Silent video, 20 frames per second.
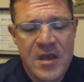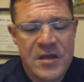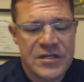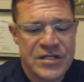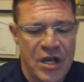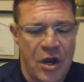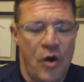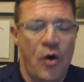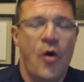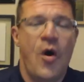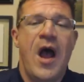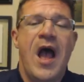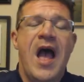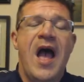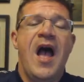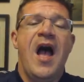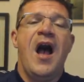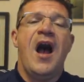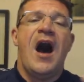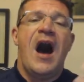So
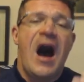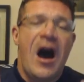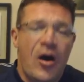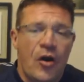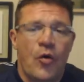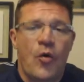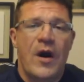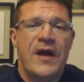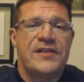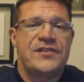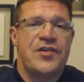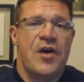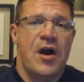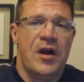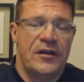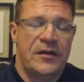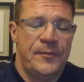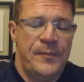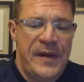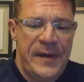how do I
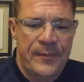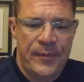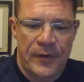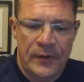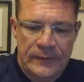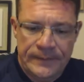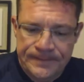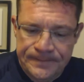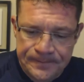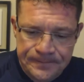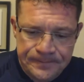talk to people?